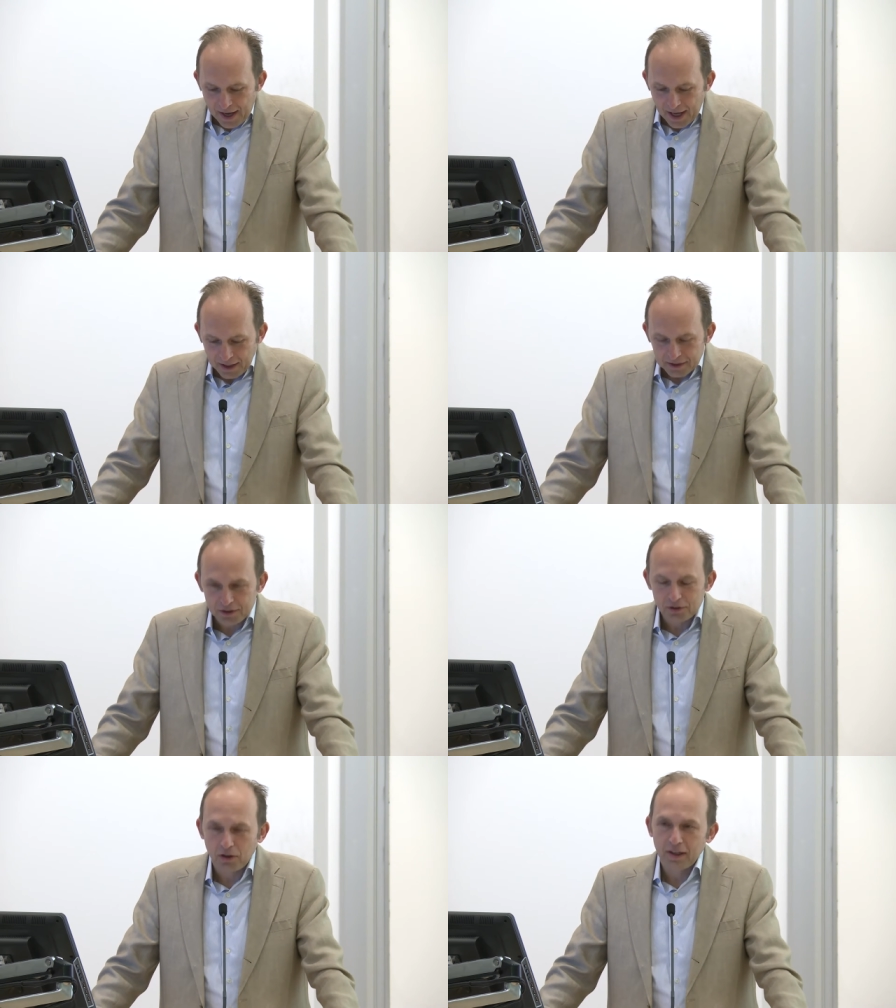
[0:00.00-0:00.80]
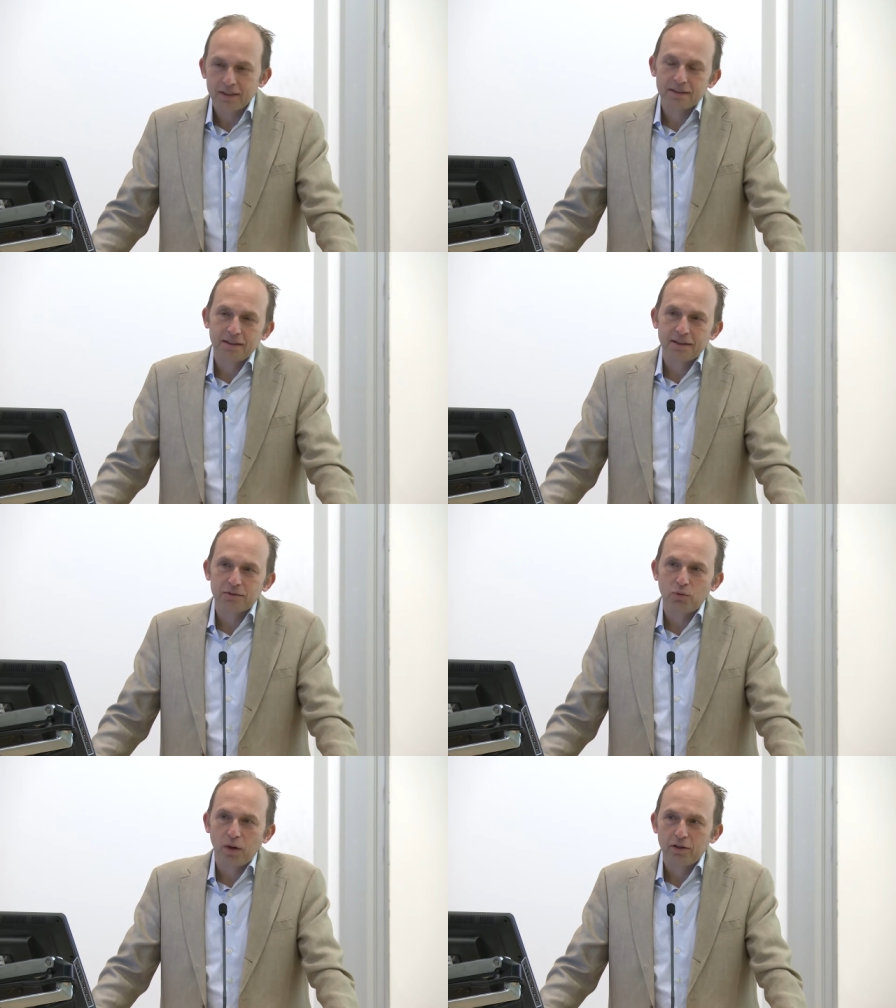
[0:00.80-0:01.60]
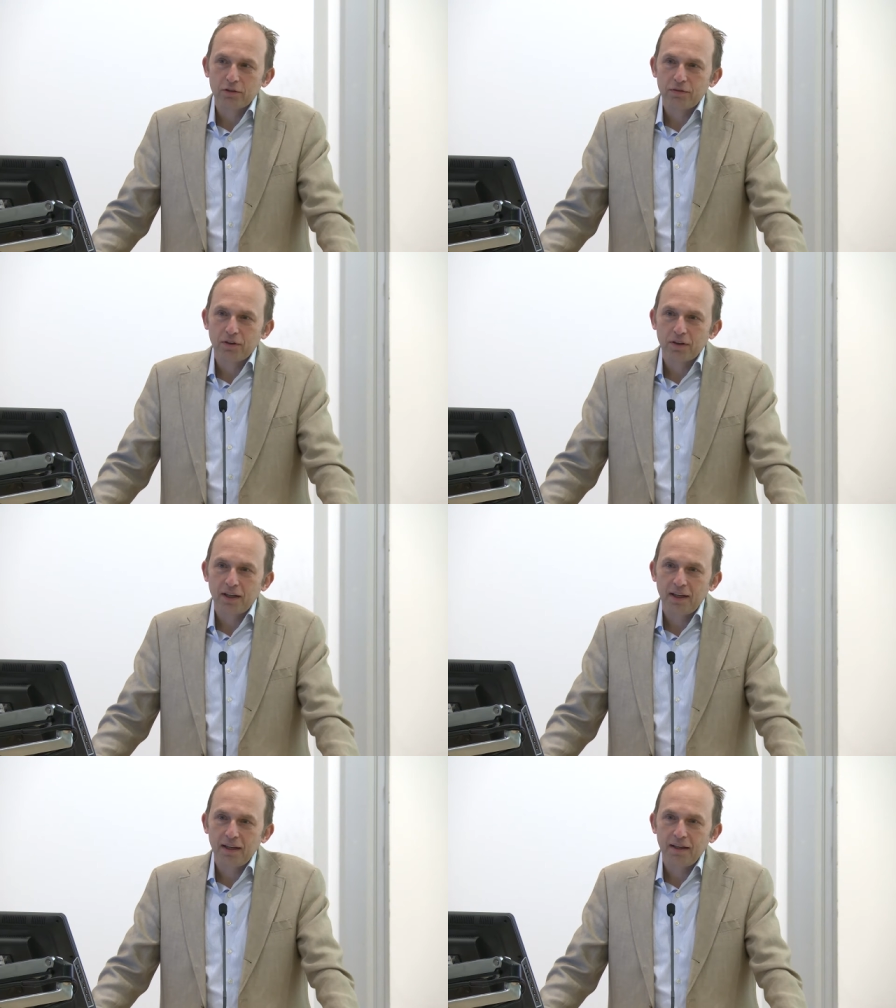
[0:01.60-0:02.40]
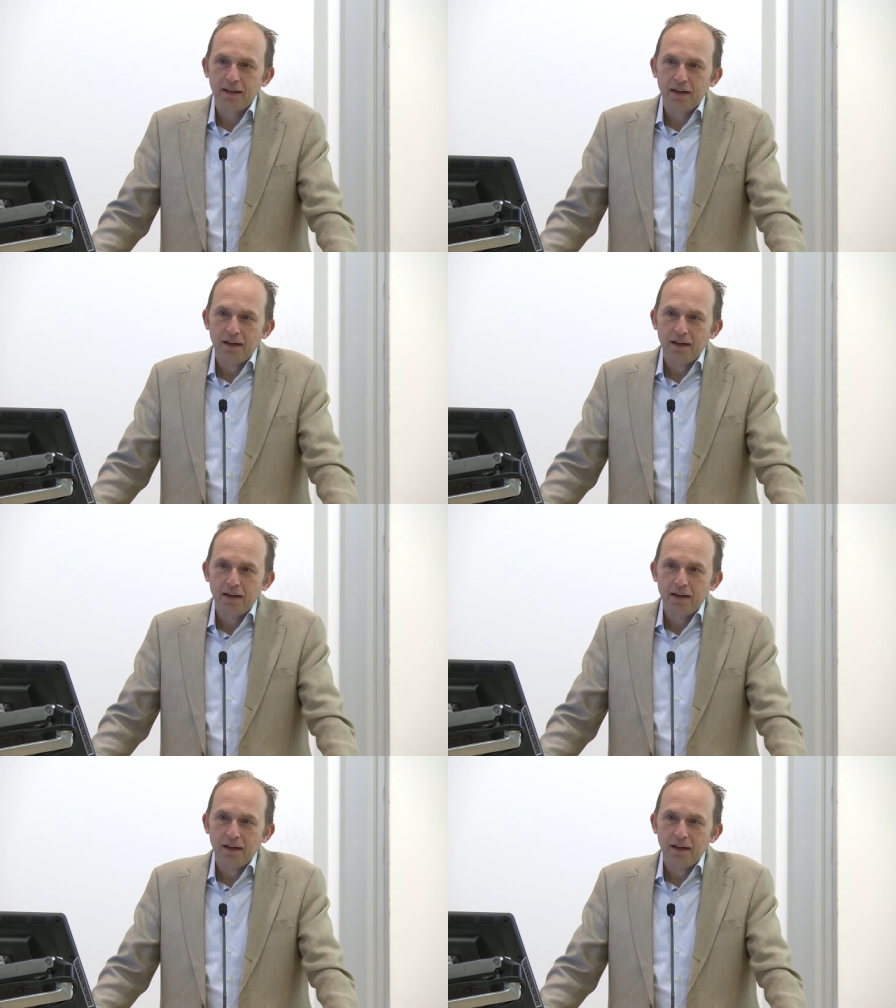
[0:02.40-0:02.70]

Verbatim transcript: And his story is, is wonderful. He